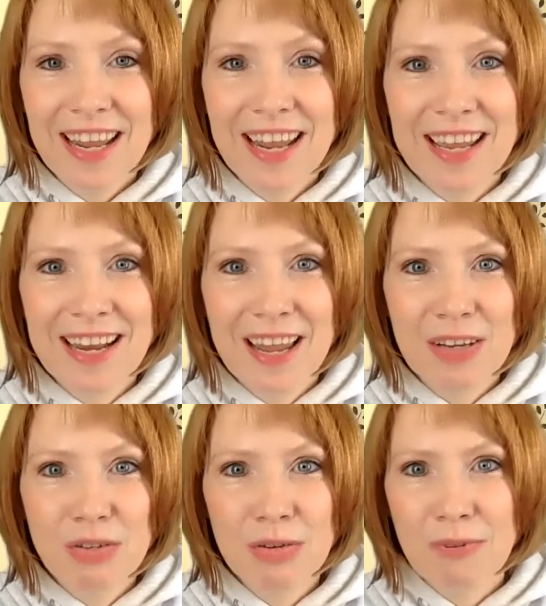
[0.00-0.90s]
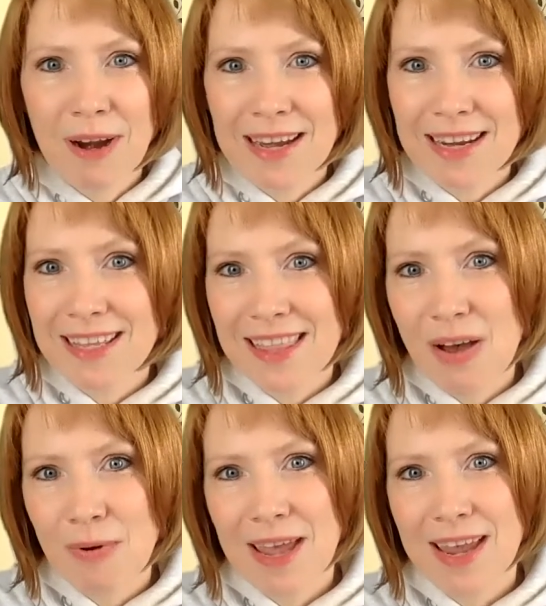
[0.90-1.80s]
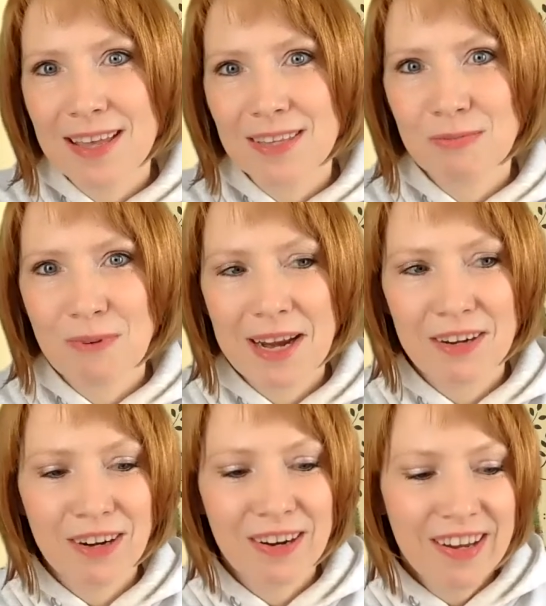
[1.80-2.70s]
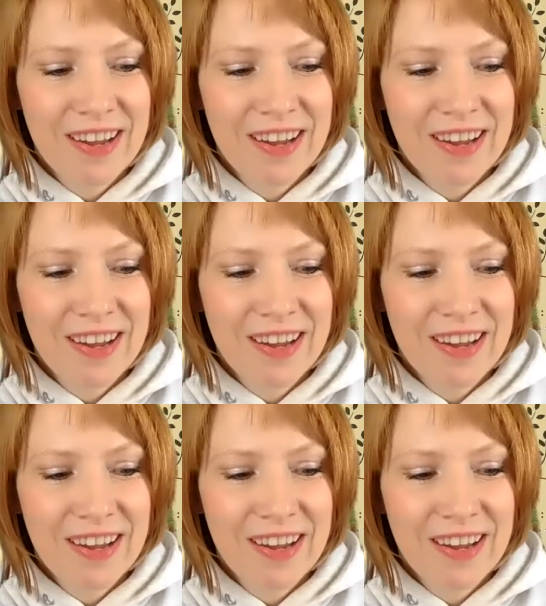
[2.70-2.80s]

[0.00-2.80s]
and I enjoy writing it that way as a writer.